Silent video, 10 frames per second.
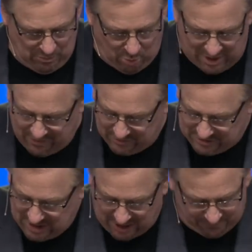Whatever
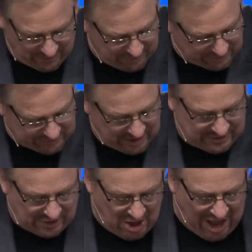is not of faith is sin. He
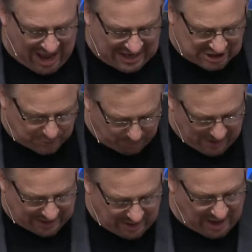said, I
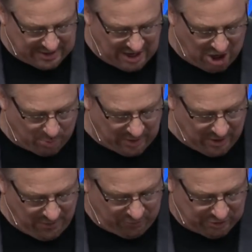expect God to help me
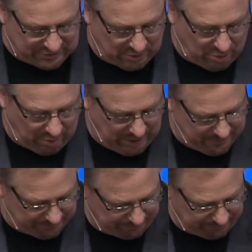for his glory.